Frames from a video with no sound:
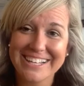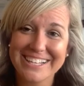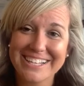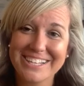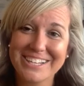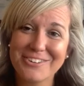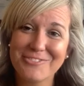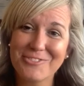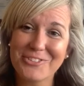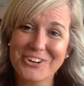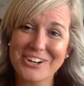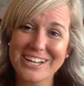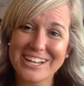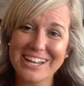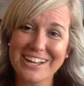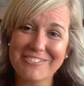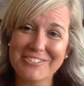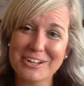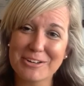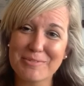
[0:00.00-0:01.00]
Good morning,
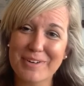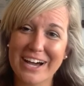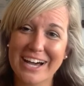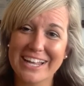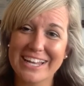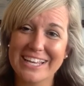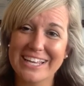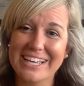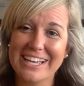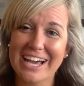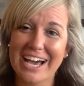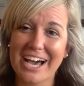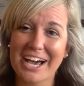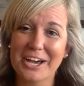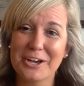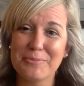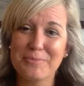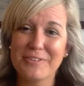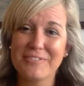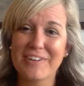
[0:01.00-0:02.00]
everybody. I
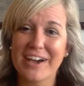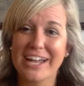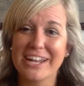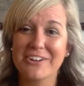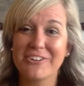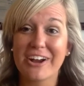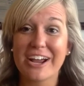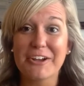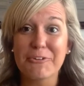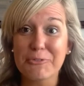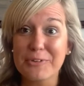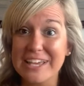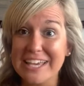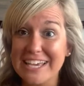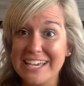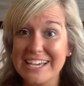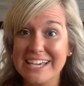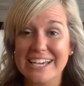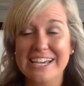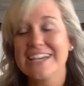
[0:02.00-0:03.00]
hope you've had a great
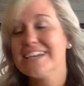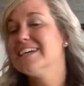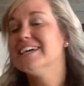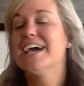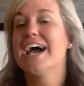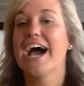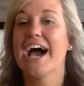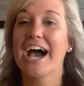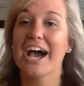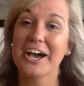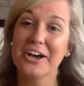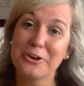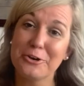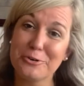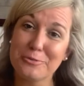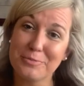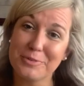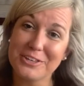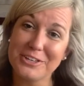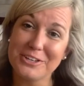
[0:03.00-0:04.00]
week. I
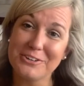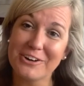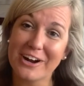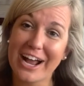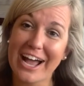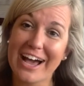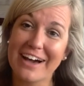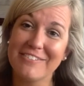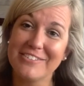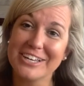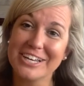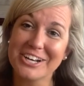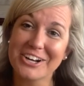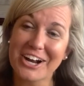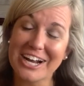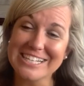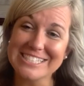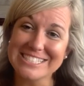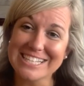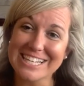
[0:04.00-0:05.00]
hope you are having a
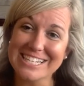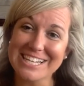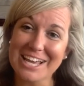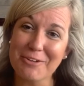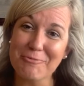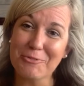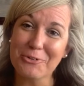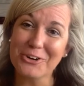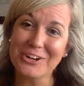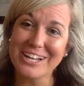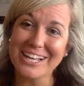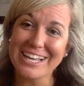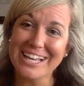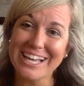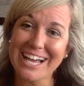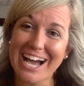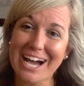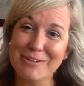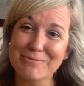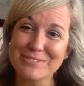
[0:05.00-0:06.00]
great Sunday morning.
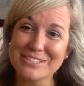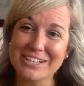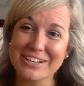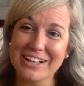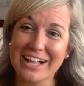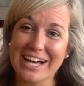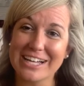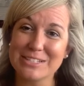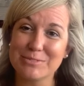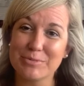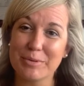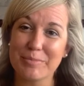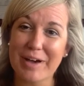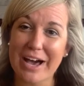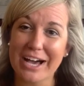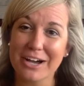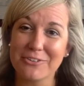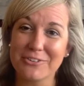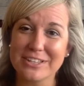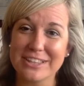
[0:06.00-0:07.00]
I'm so glad to be
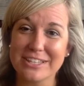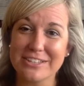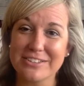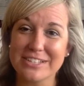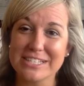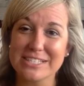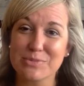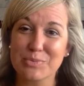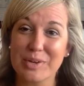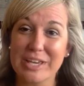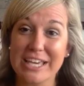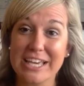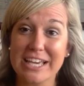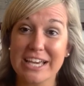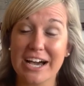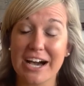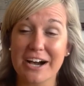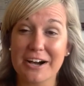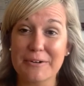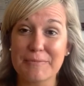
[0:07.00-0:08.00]
back with you this week.
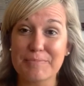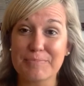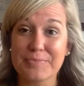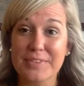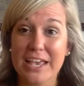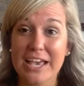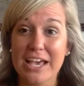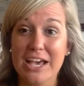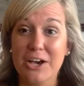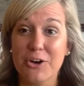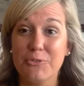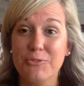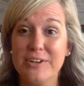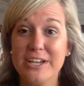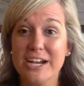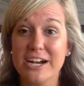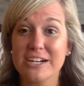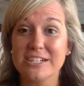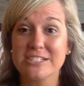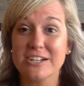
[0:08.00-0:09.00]
We
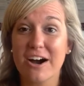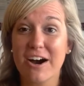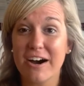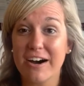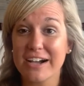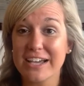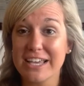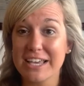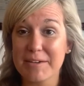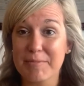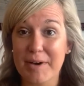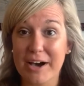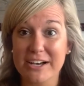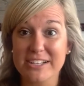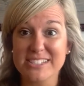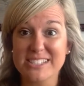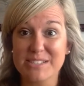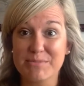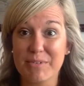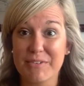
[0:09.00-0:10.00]
are talking
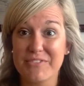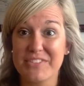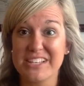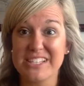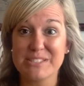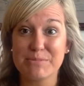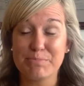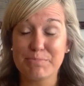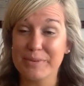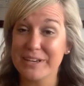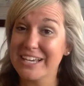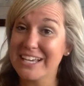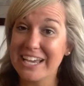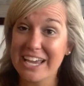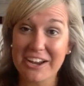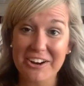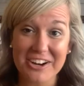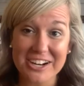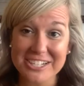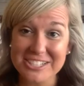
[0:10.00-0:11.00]
about some of these big
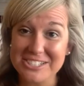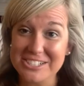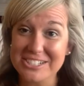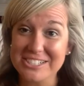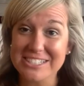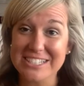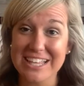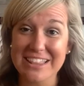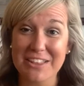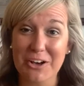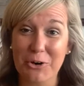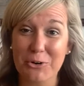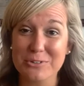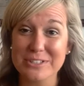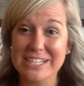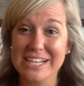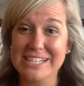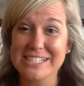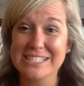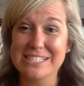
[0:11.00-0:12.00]
characters in the Old
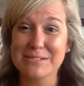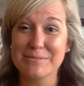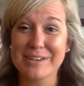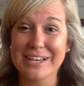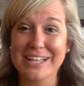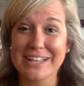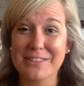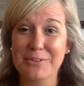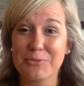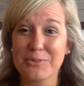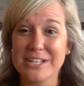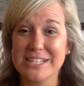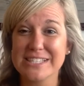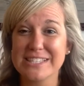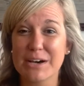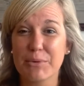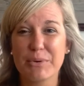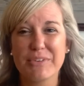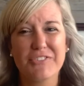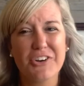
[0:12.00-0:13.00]
Testament, the ones
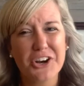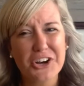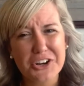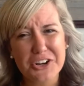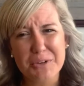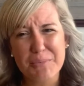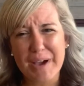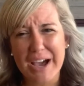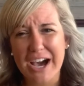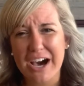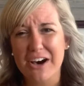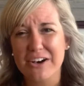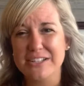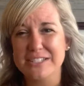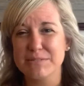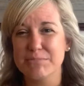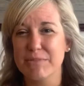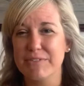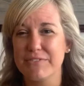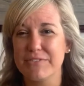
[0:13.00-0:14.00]
that we've heard about.
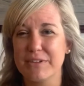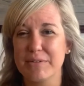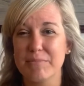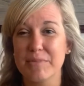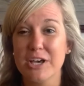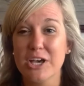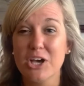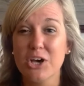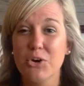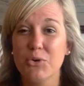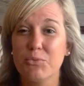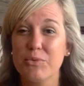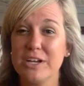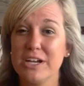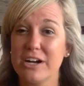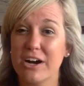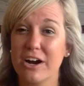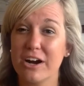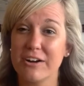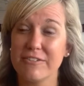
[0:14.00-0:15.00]
Some of them
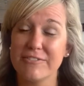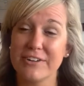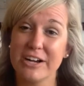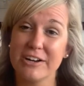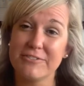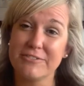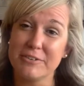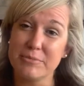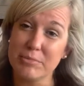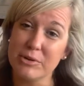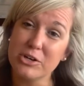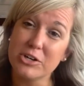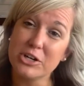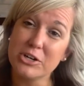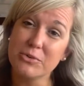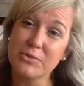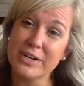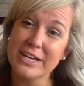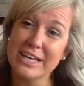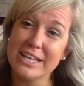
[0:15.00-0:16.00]
we are very
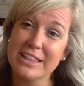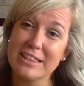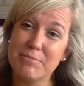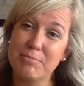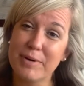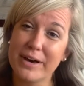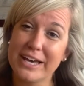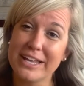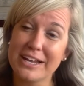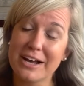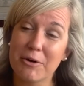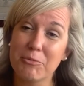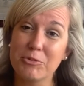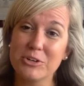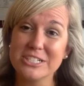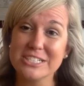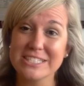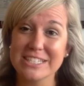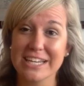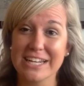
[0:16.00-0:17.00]
familiar with, but we're
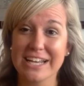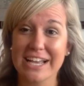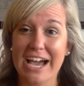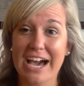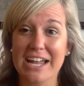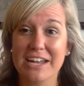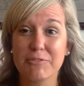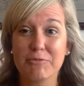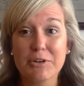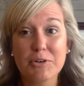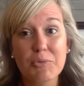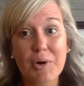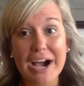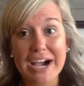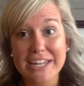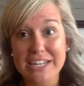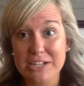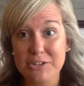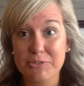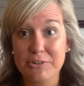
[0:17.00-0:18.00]
just going to kind of
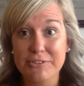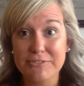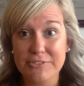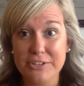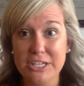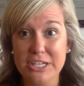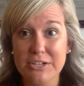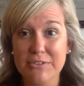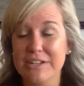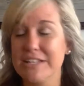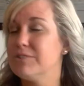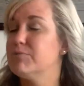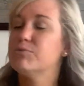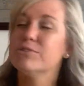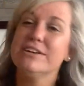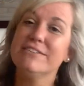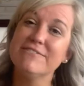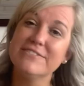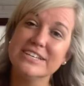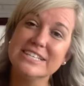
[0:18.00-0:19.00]
rewind and review and
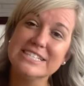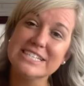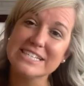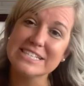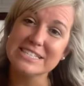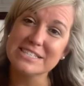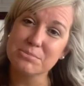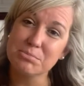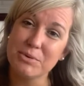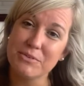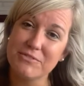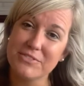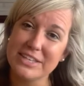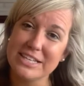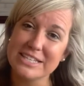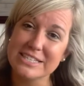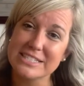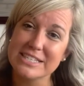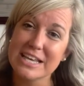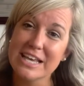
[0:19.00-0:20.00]
revisit some of
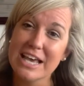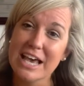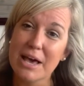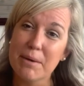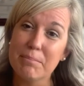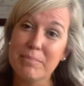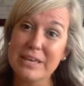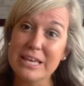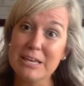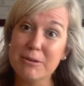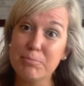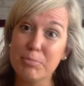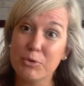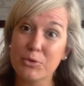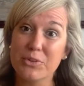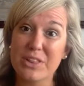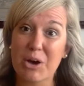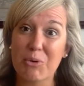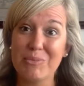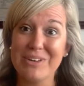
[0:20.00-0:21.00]
these
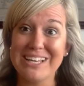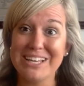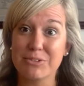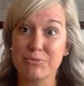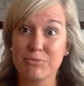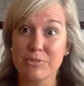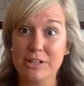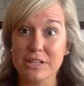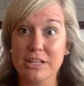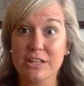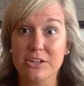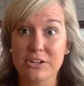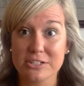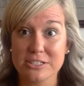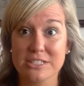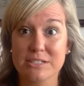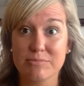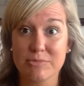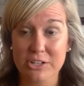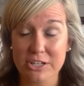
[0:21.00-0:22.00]
people that we can really learn
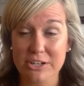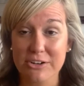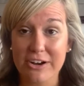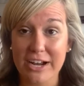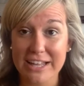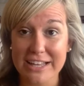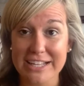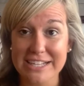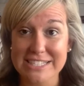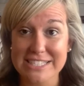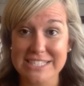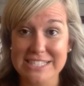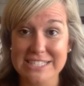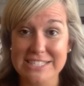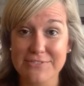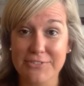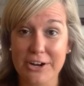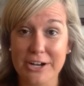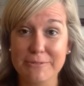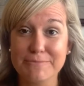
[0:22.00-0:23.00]
some really great
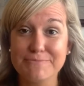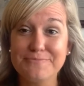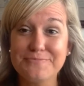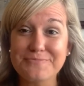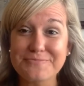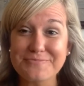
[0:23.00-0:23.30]
lessons from.